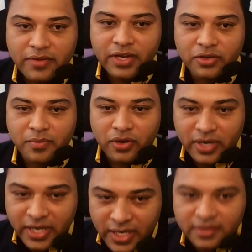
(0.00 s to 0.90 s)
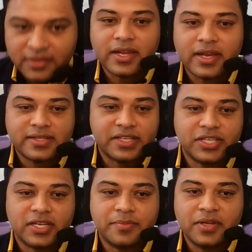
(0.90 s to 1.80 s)
A very good morning, ladies
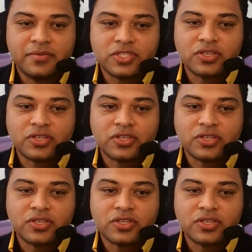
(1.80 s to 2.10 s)
and gentlemen.